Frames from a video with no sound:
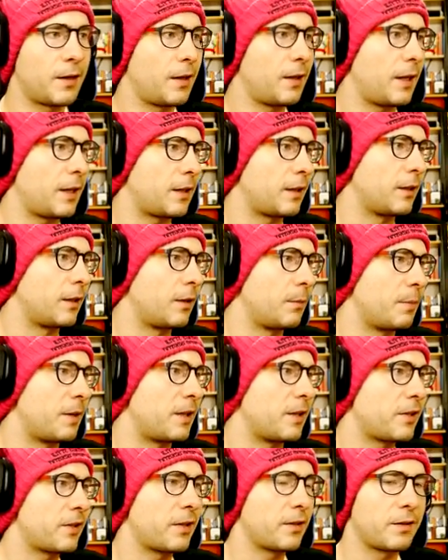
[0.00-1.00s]
I like a little
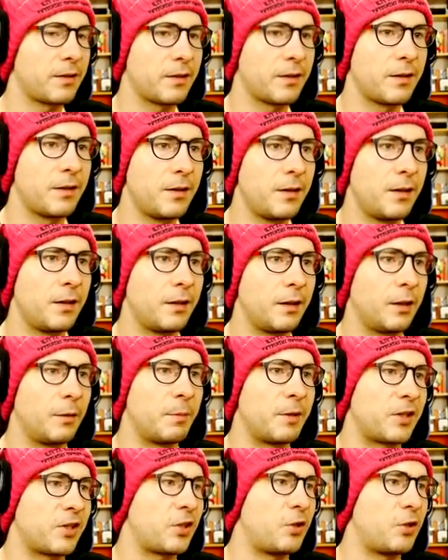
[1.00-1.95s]
bit of, little bit of